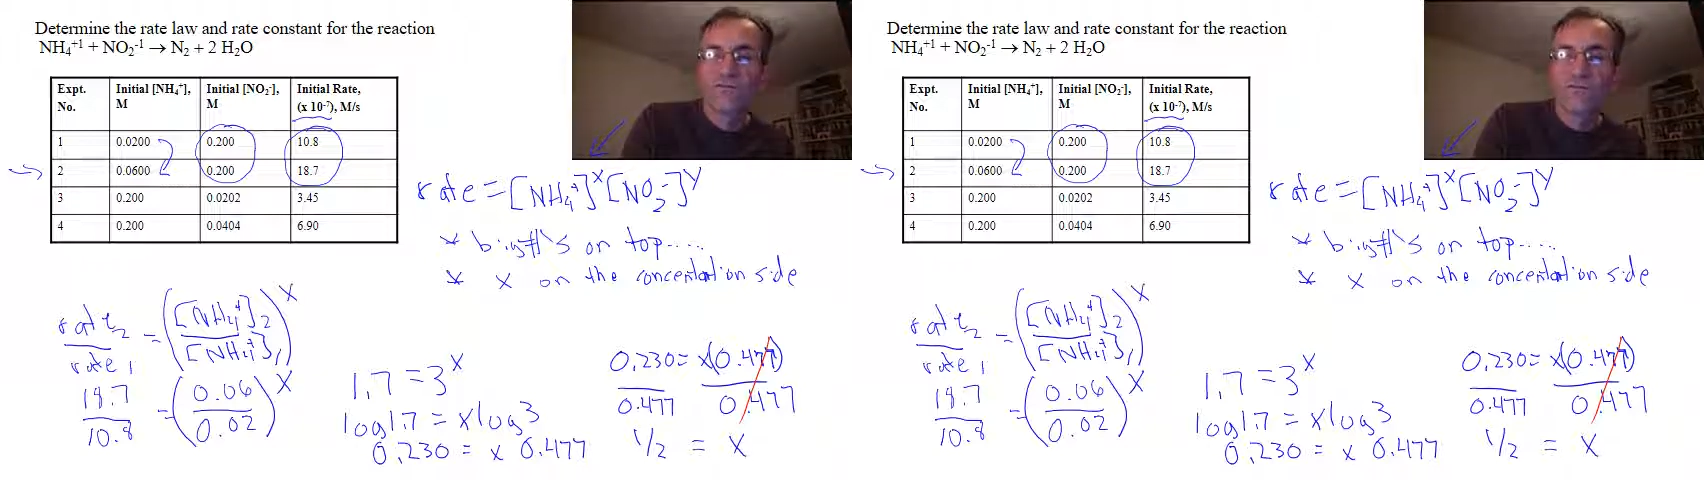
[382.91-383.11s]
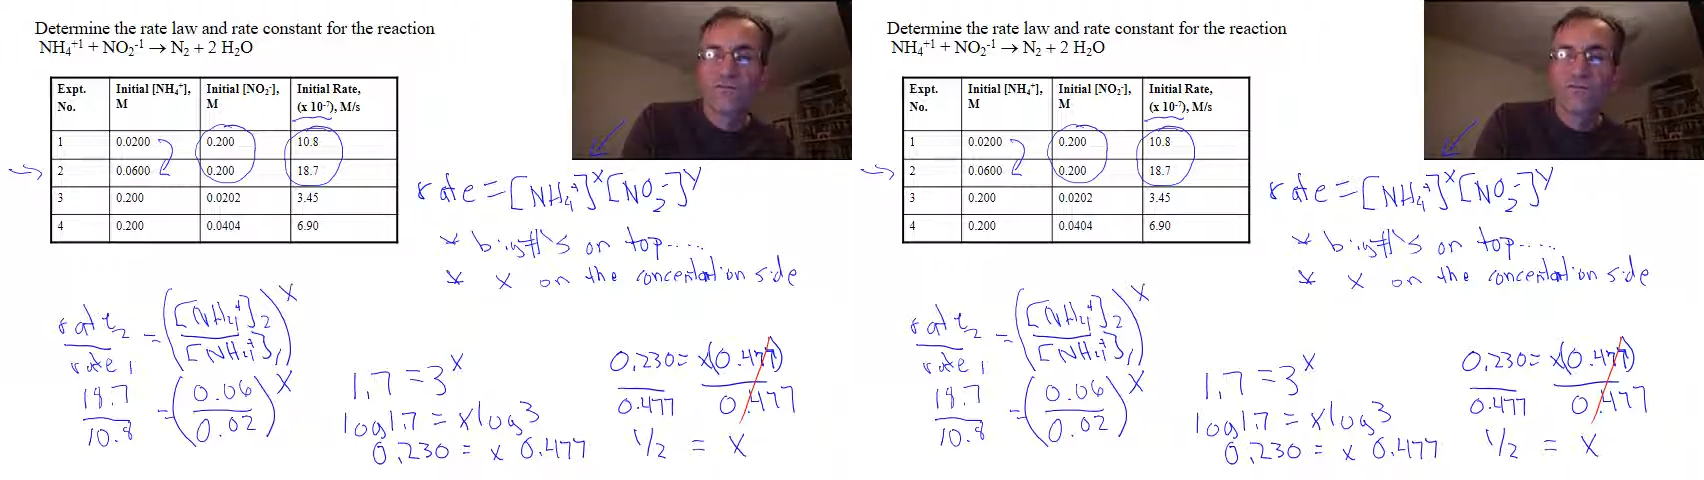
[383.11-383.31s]

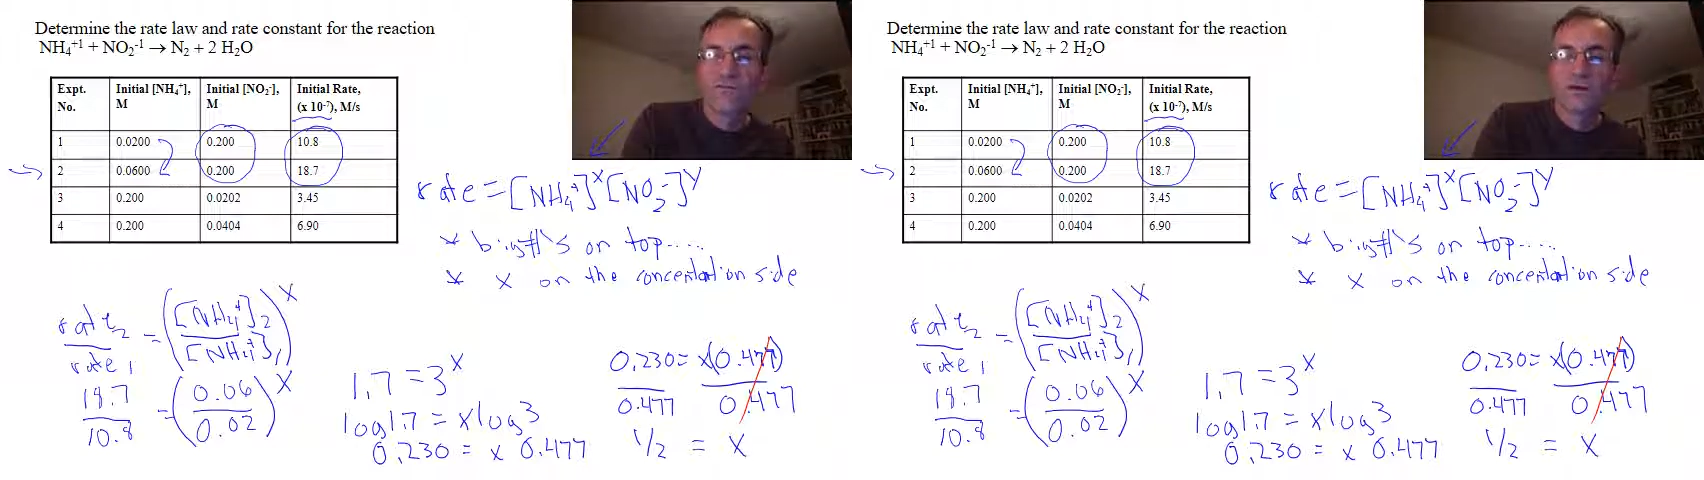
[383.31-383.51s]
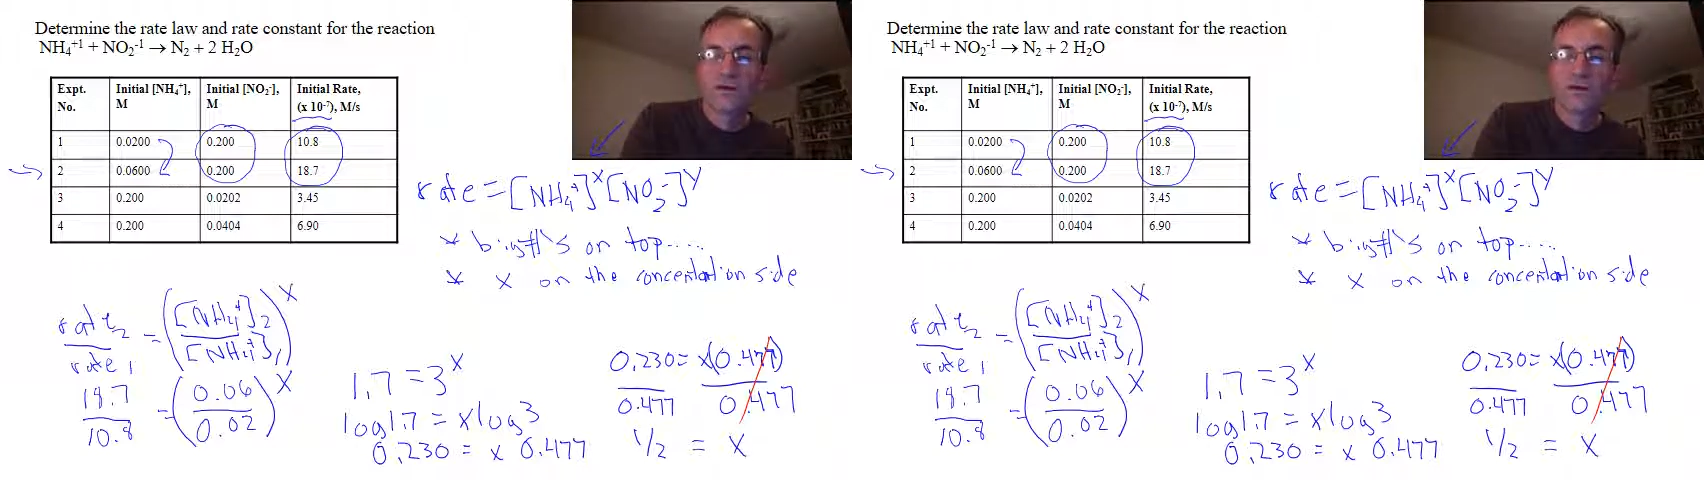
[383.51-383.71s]

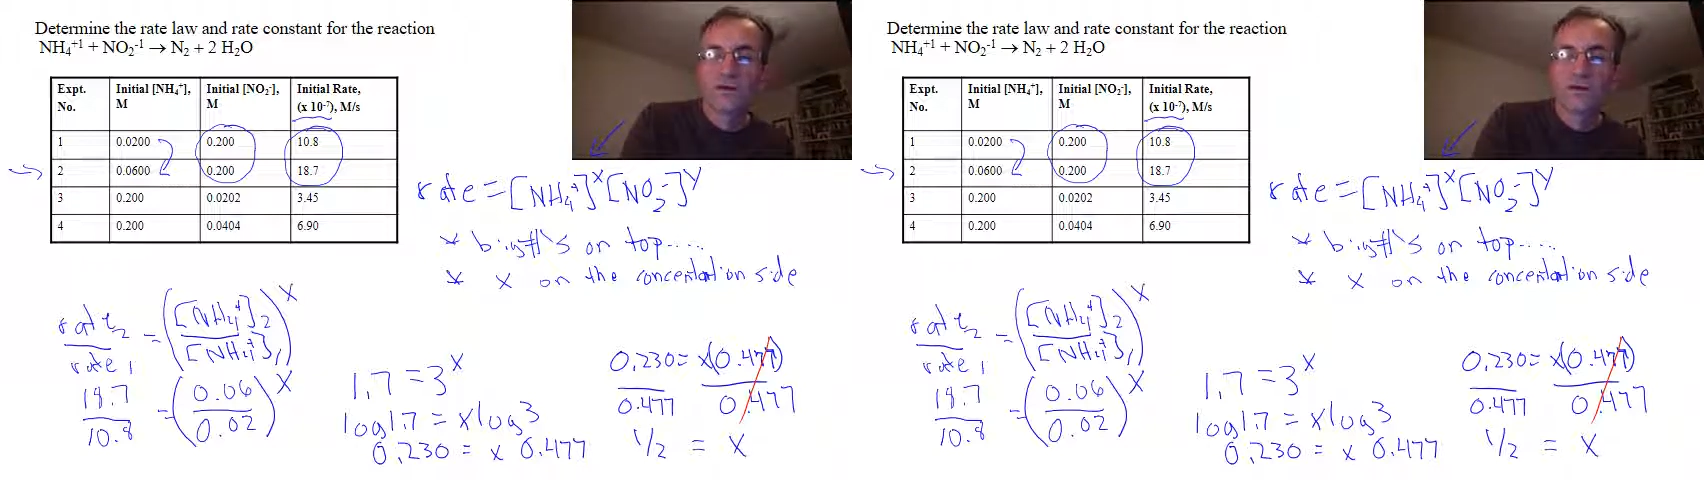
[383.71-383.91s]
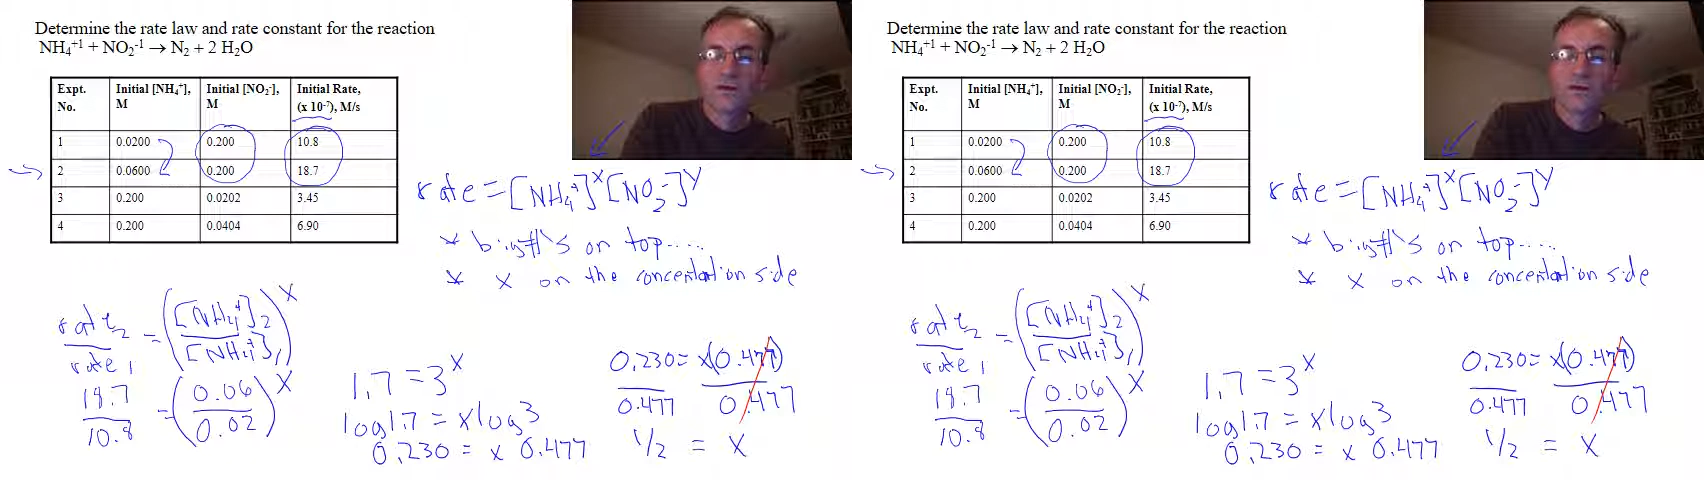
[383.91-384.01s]
for